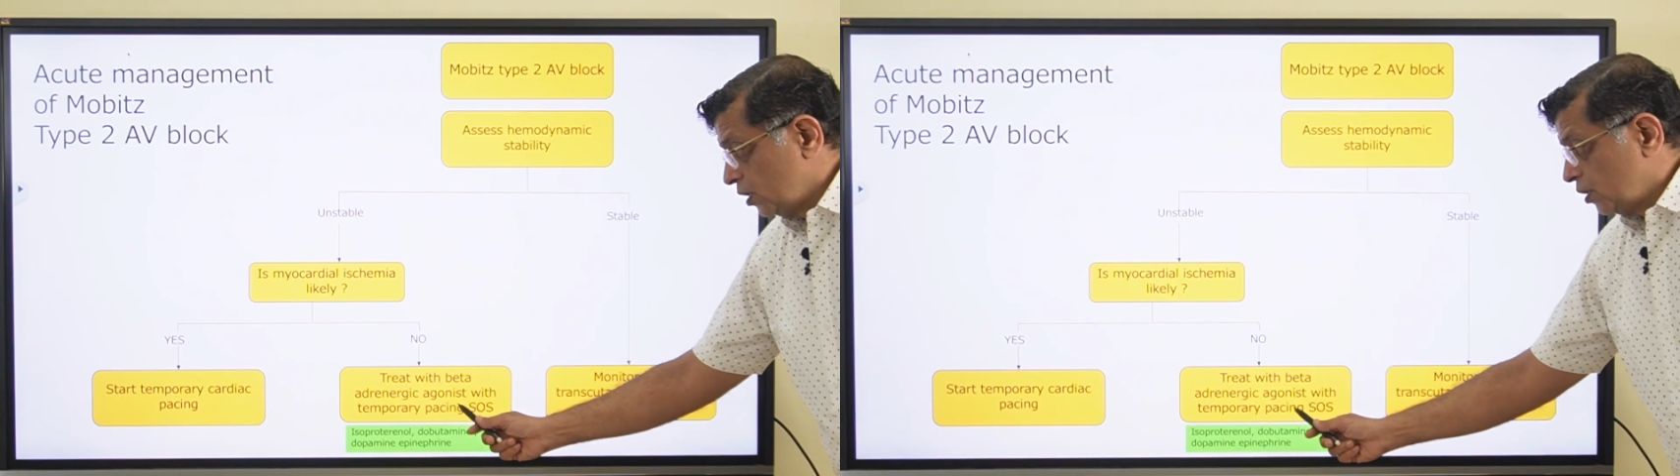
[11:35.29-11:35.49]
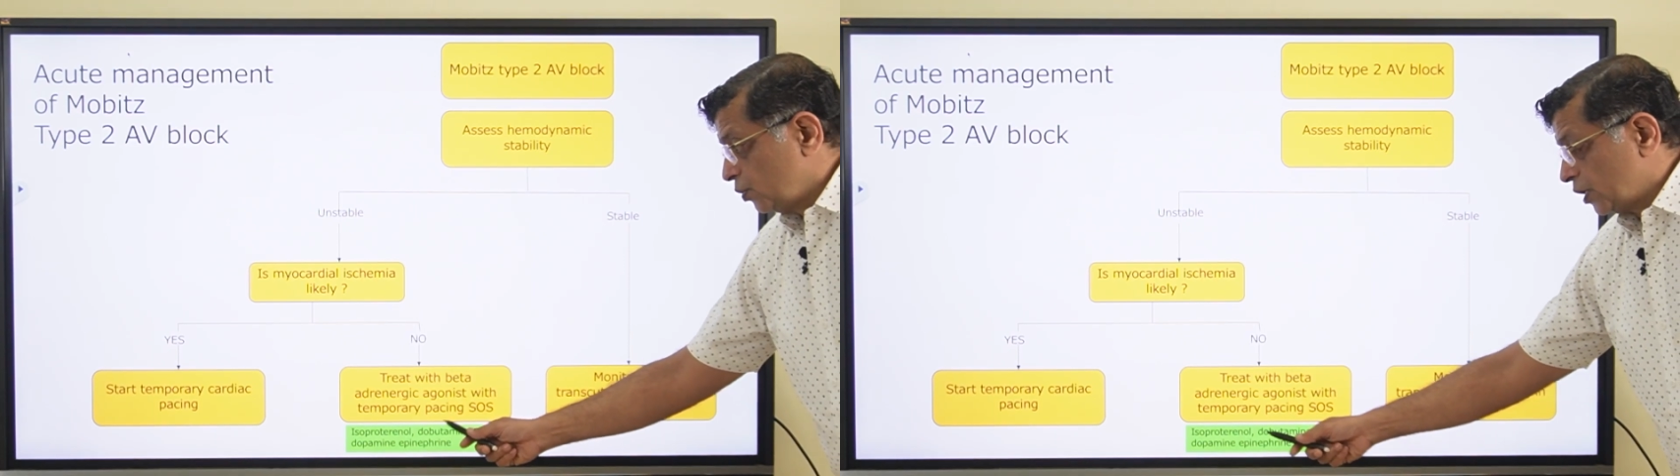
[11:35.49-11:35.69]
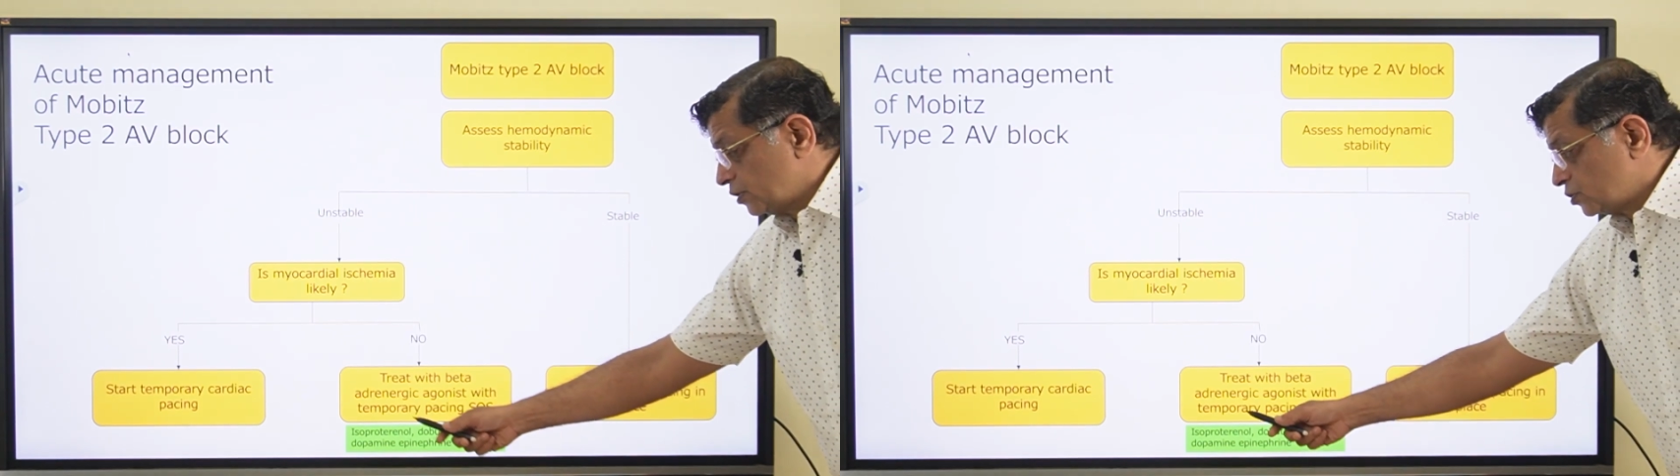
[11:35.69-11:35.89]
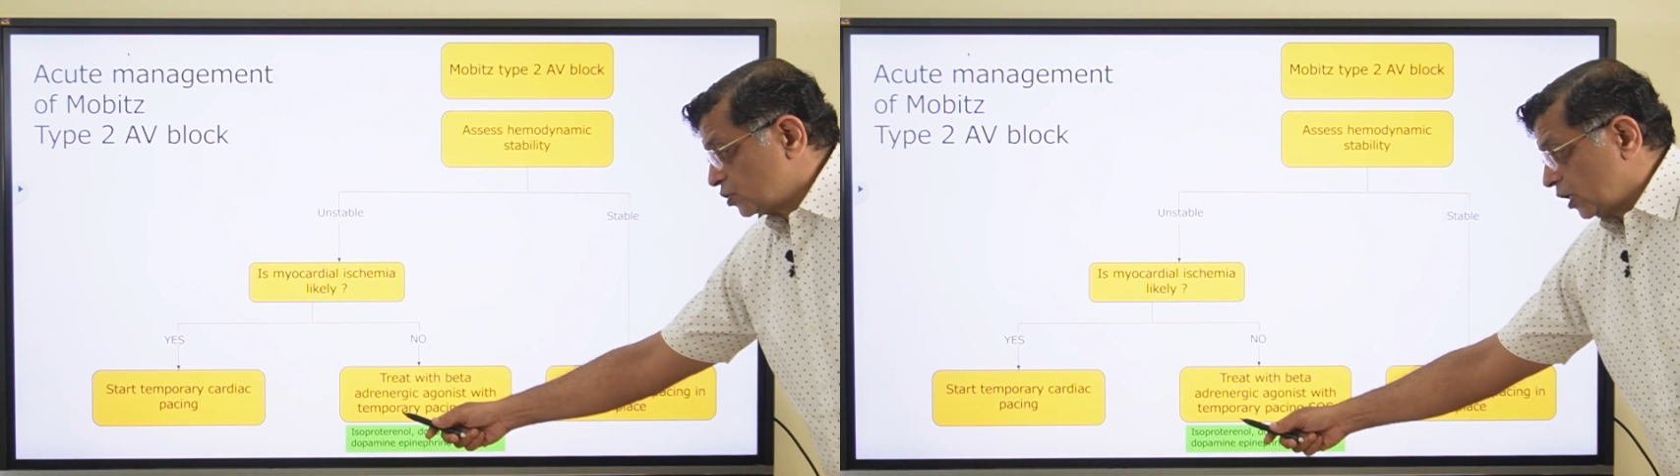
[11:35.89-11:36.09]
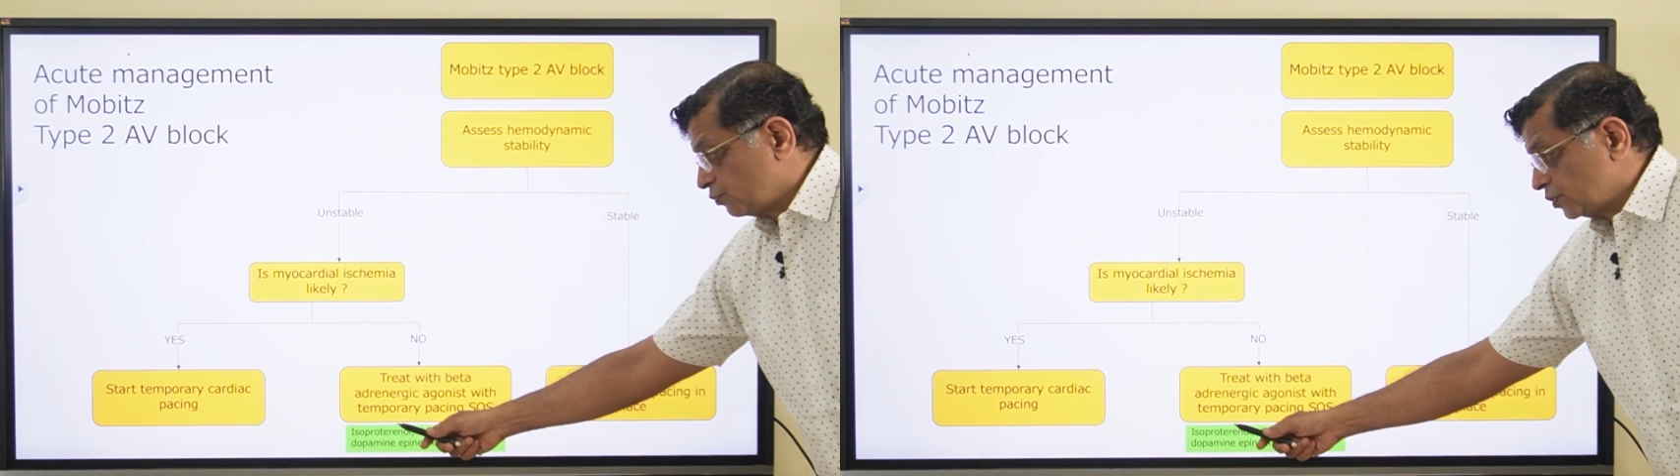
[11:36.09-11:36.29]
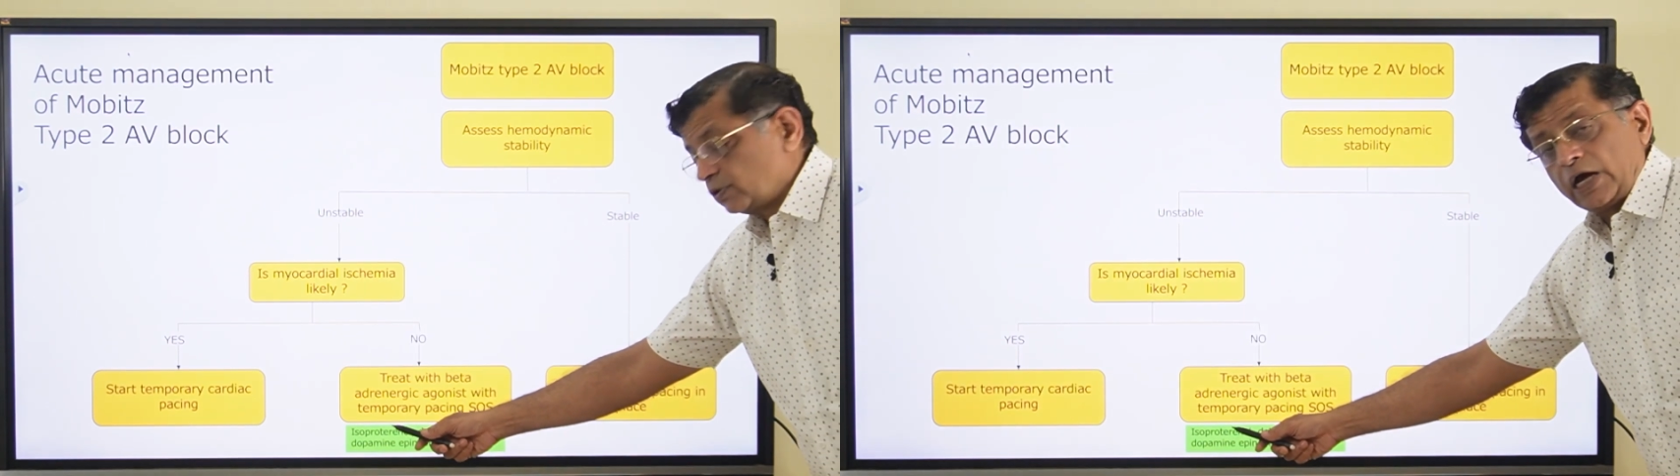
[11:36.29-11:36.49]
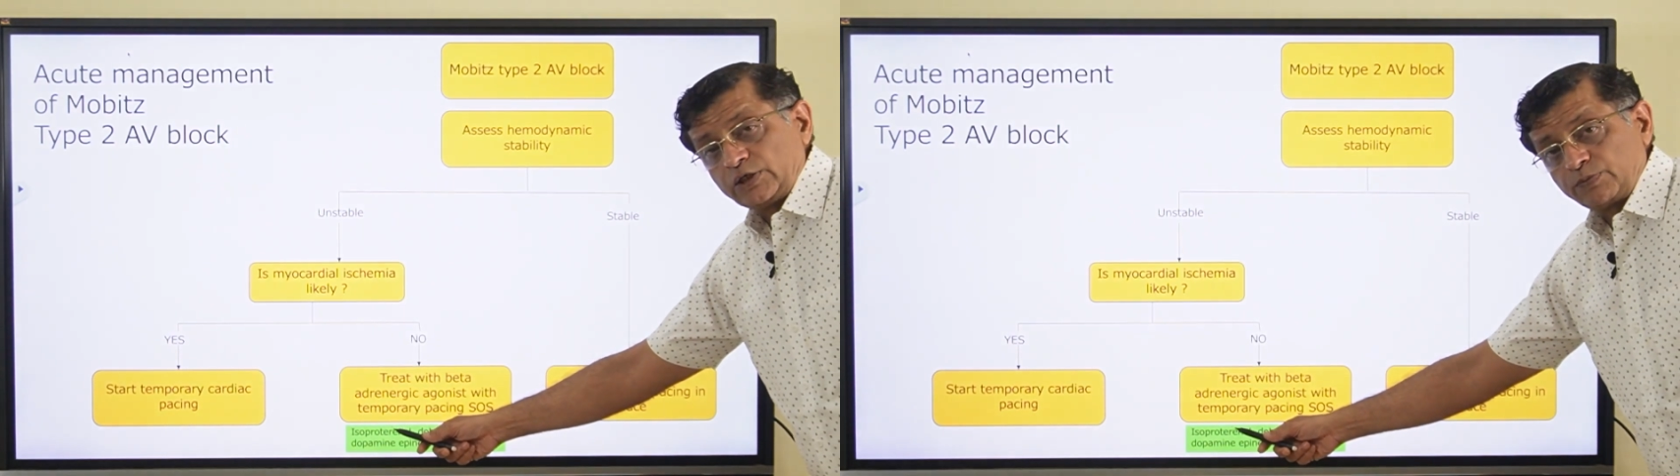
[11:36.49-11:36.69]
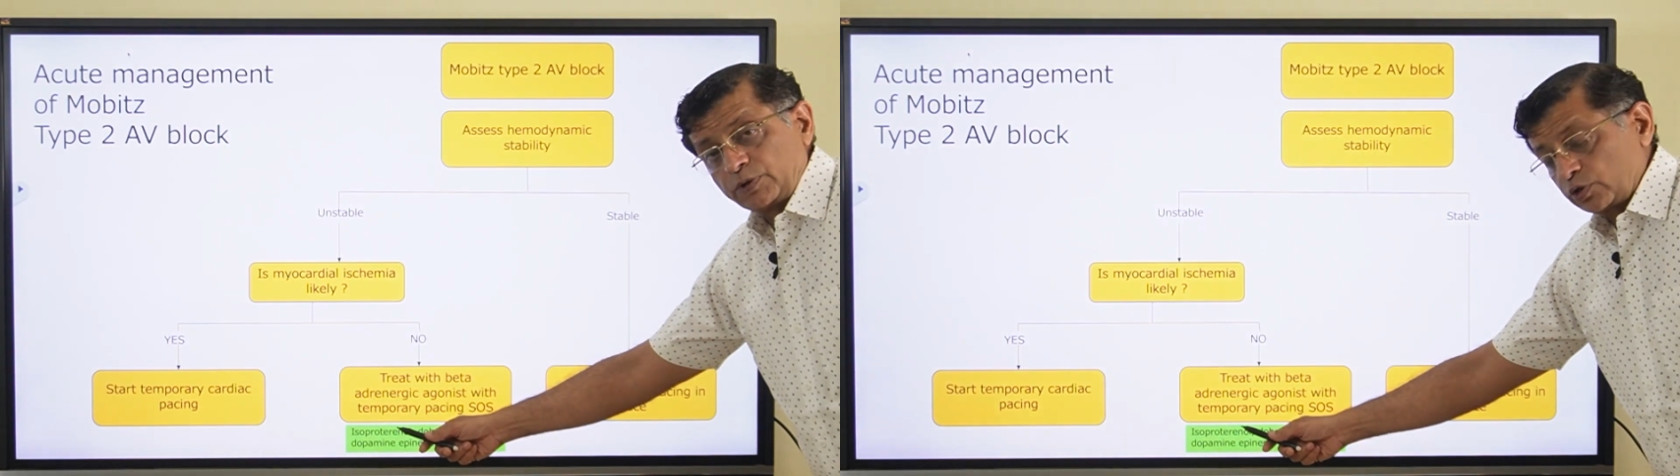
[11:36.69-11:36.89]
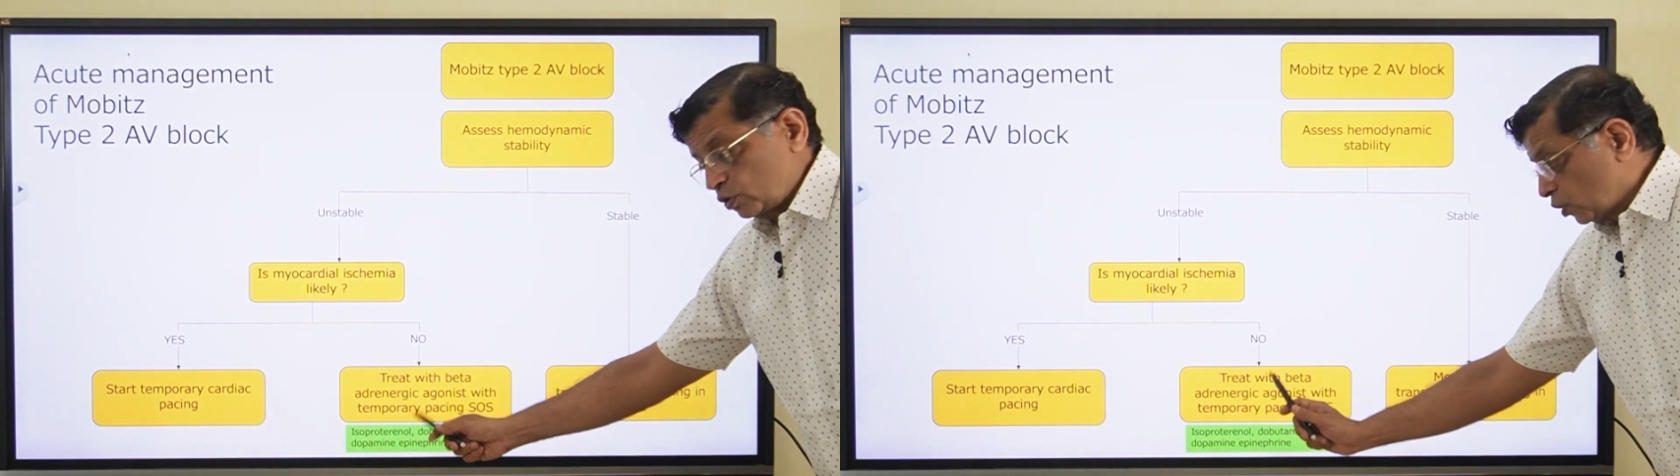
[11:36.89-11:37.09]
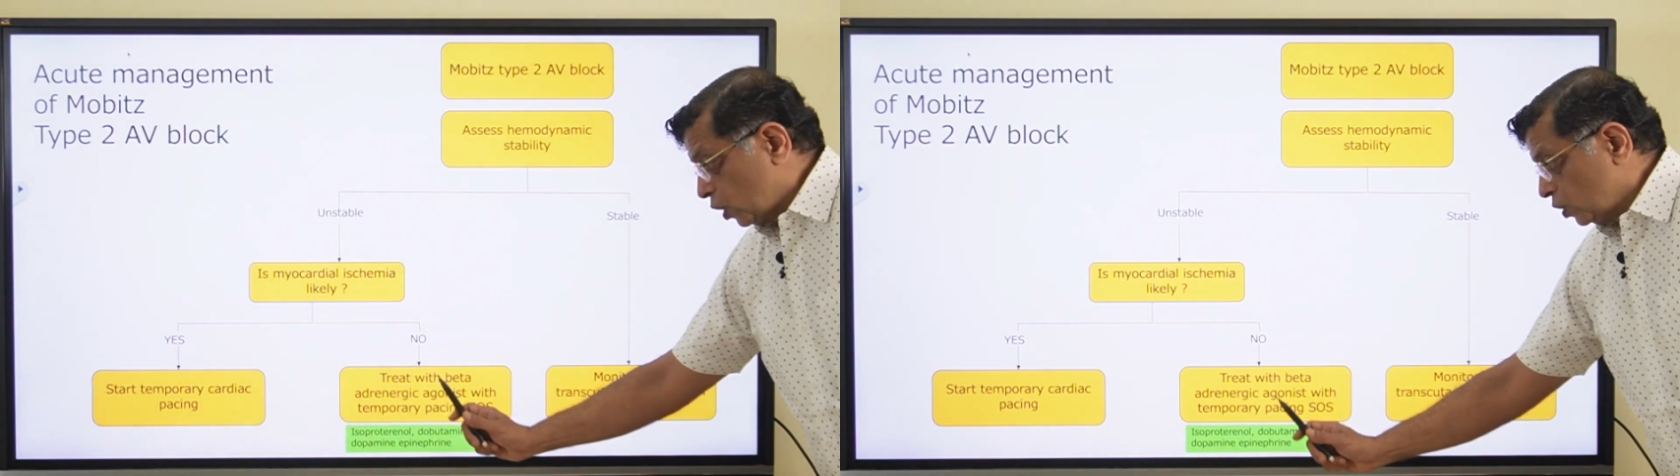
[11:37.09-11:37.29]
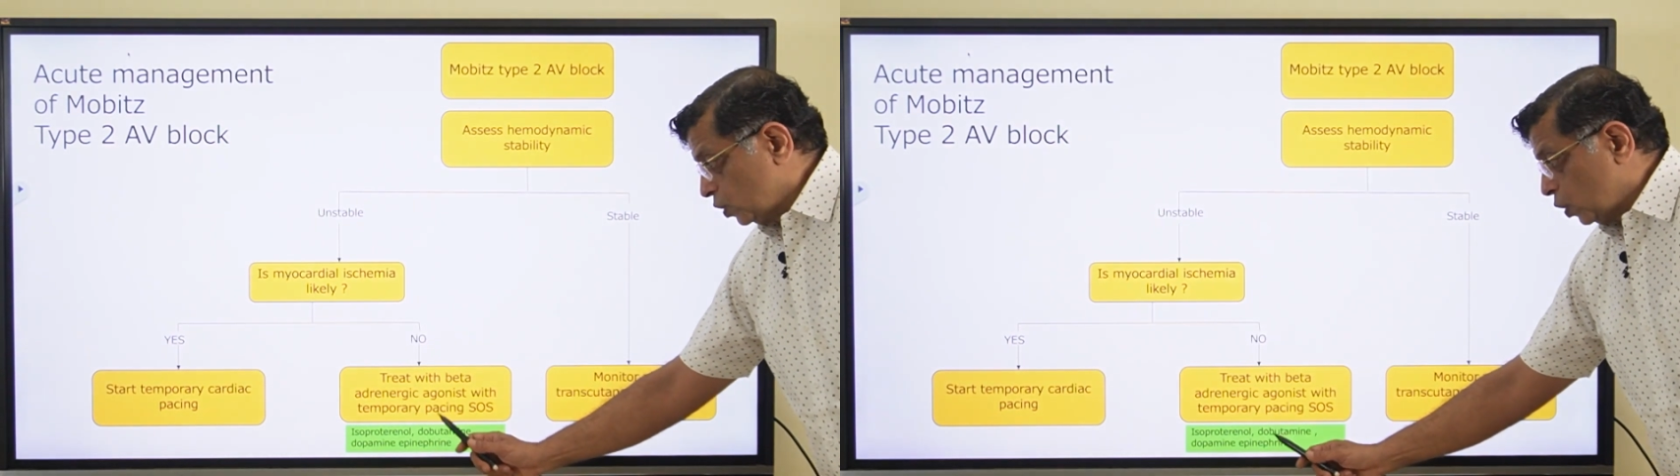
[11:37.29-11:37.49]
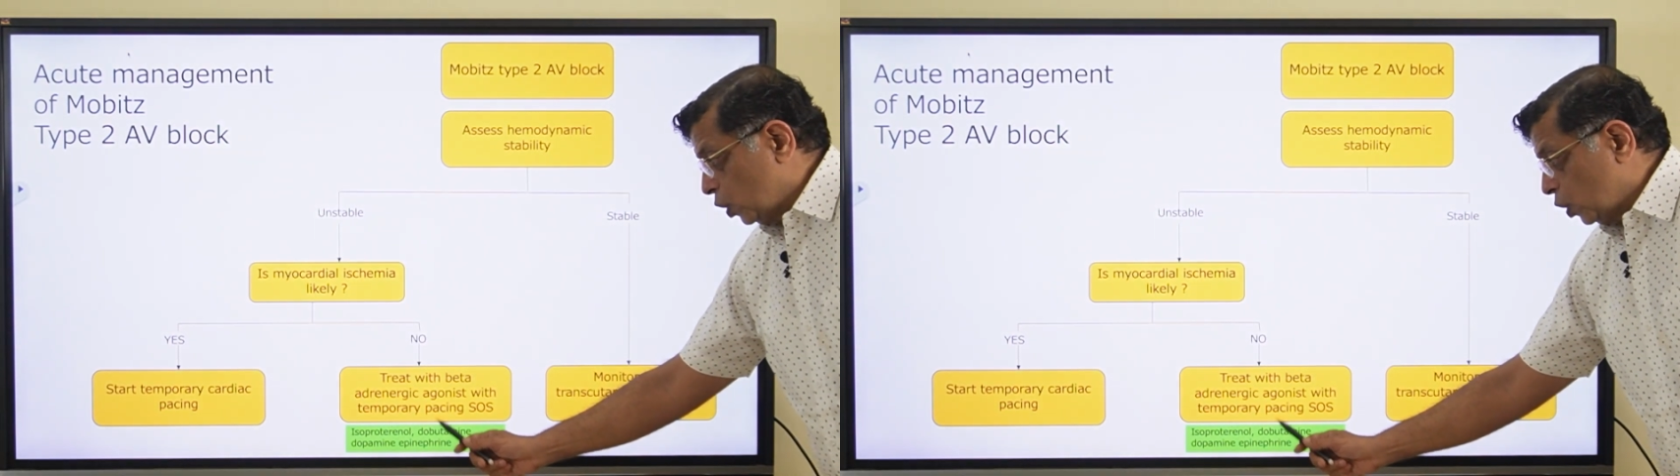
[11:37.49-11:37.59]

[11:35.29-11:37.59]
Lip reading: You can start with isoproterenol